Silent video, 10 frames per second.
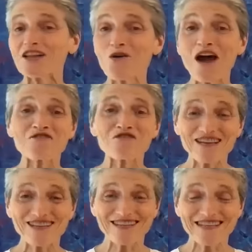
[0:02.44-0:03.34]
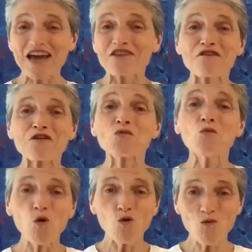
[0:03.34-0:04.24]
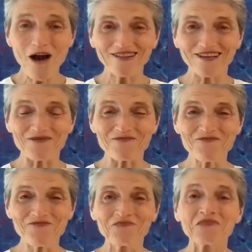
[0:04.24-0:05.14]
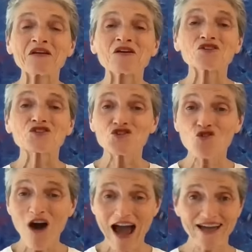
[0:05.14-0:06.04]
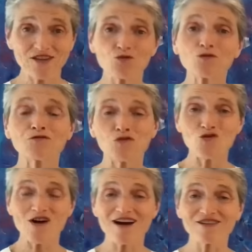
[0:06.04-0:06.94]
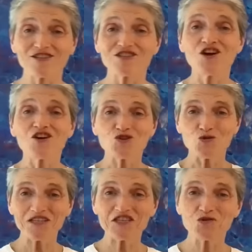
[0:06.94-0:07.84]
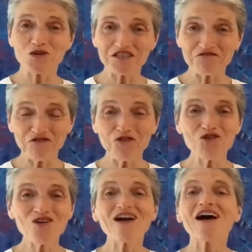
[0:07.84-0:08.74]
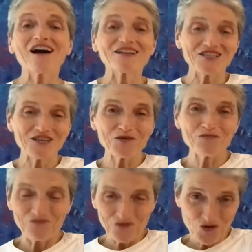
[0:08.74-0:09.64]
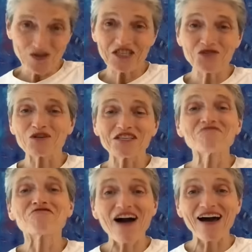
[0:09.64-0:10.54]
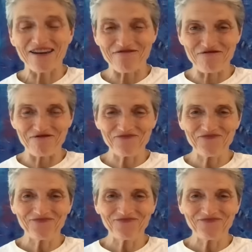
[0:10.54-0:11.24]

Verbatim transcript: Hello, Aries, and a very warm welcome to your annual forecast 2024 until 2025.